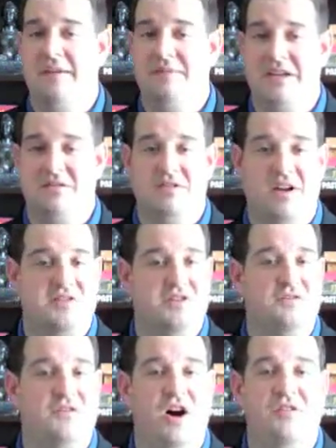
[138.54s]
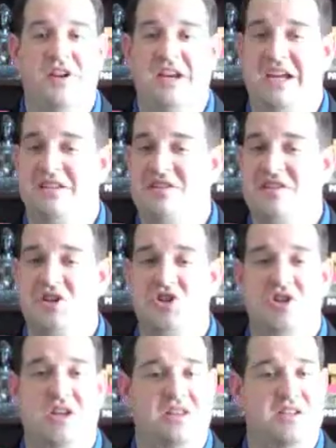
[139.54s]
It doesn't involve any
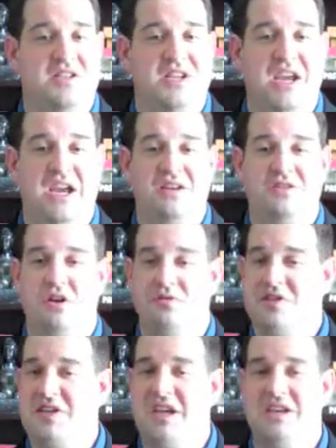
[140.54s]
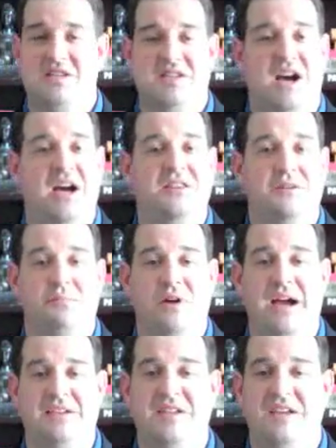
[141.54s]
incision in the skin, no skin is cut in the
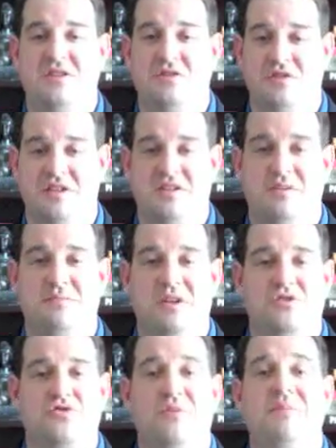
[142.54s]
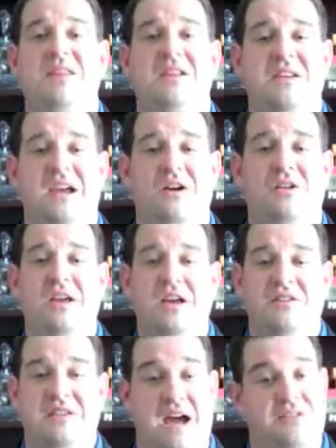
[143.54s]
process. You're just simply trimming the nail
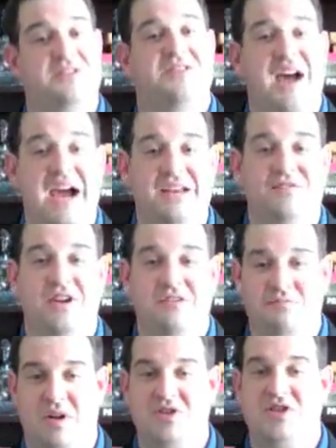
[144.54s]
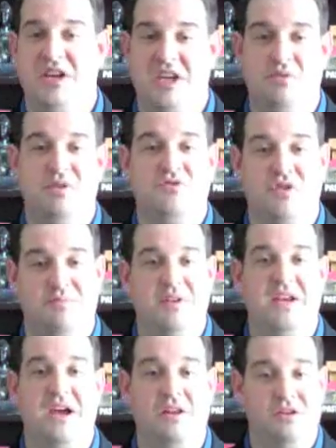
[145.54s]
down the side of it, much like you would trim the
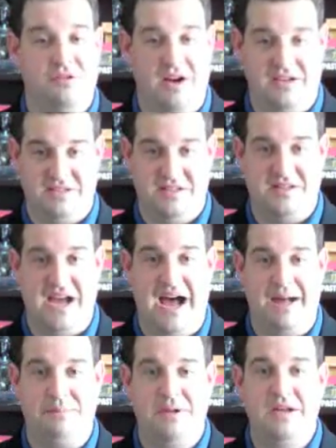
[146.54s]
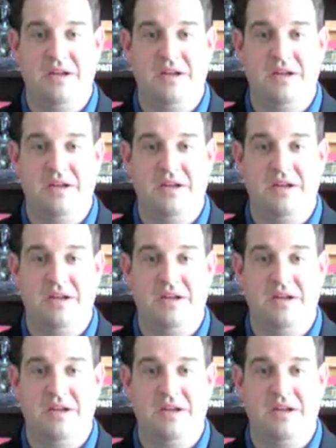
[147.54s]
nail across the top.